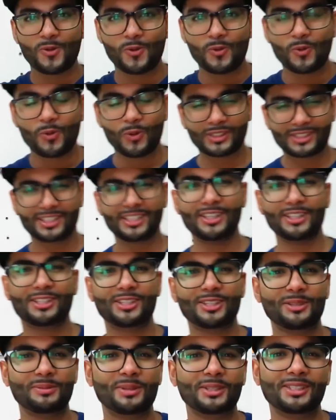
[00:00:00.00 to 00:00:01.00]
What's good
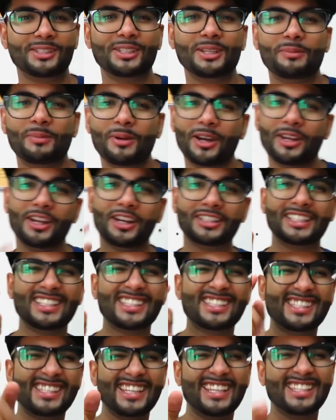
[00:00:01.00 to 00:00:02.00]
YouTube? This is your boy
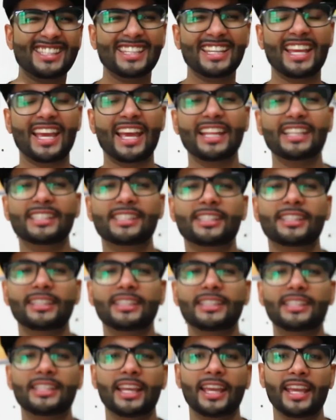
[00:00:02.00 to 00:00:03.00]
Dr. ZZ and
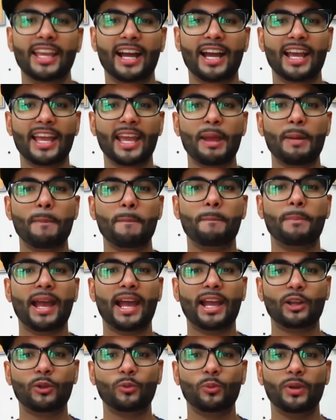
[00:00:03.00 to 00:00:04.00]
today I am
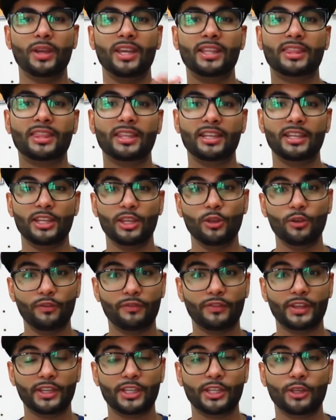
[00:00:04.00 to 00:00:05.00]
back with a
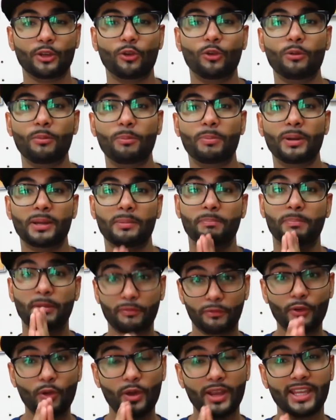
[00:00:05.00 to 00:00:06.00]
new video. But
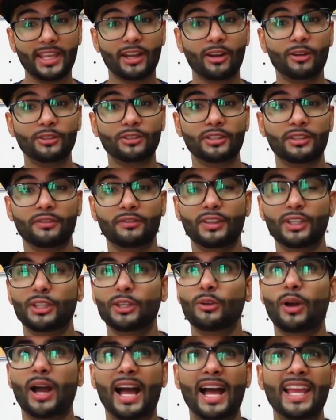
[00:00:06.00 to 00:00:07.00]
before I get on to the
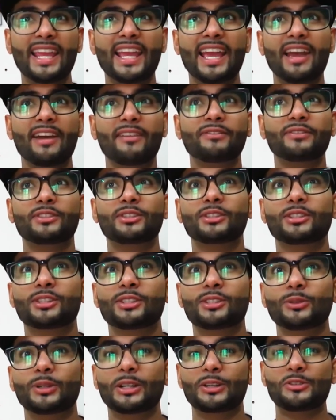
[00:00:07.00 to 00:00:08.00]
video, I have
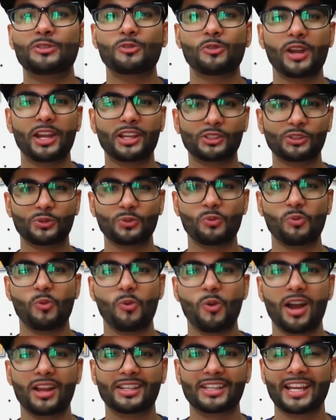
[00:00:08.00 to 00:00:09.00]
to address
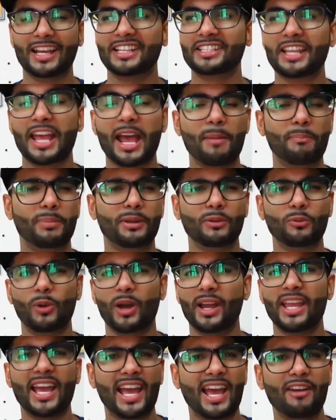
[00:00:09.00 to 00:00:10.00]
what has happened,
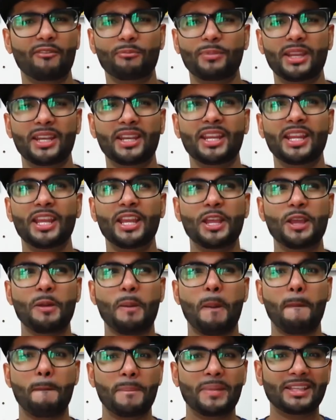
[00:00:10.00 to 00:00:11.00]
why I have been
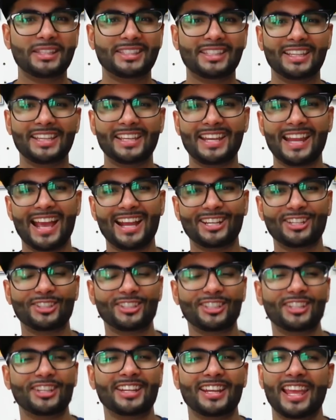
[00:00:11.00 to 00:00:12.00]
missing in
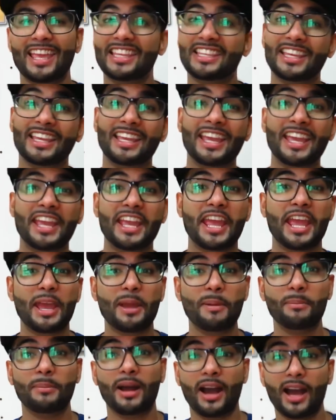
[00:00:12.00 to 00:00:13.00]
action,
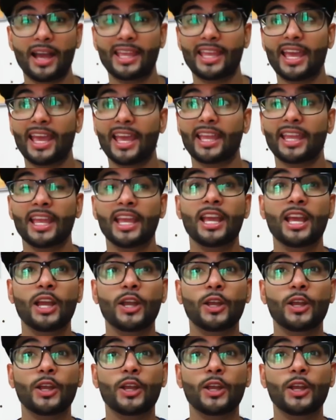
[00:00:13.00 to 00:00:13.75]
aka MIA.